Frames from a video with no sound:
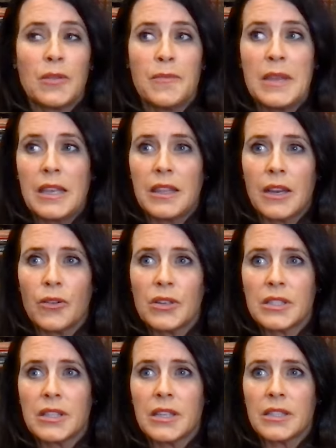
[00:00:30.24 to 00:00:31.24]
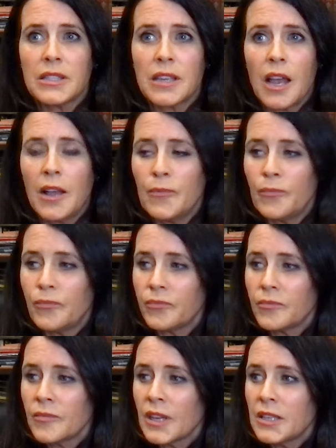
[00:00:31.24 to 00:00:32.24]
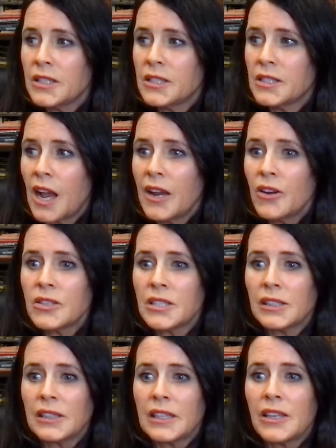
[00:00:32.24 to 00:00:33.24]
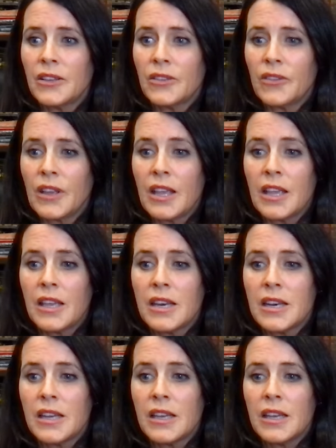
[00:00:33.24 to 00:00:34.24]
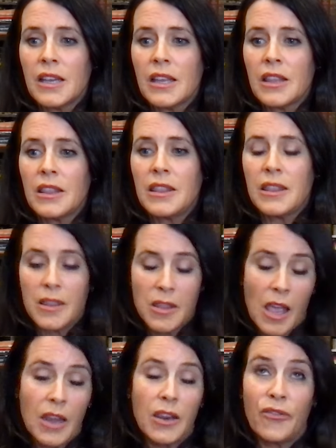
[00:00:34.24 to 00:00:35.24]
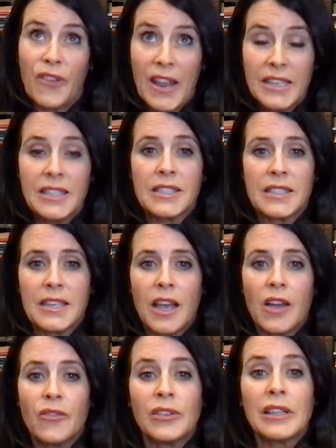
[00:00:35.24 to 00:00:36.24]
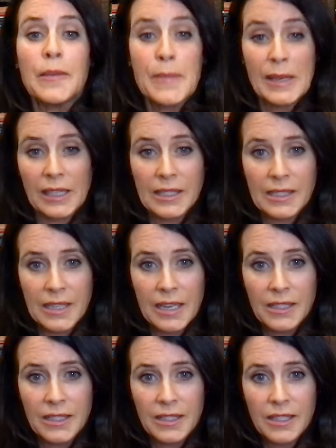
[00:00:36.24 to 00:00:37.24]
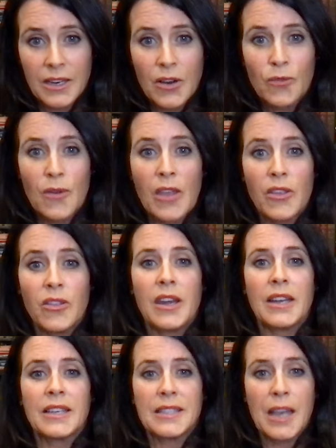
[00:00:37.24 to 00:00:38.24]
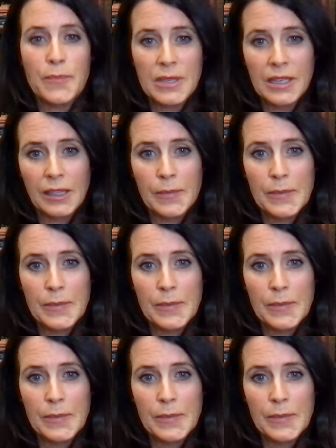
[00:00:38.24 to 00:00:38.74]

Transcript: with me, there was this um, desire to live in and a fantasy of limitlessness rather than accepting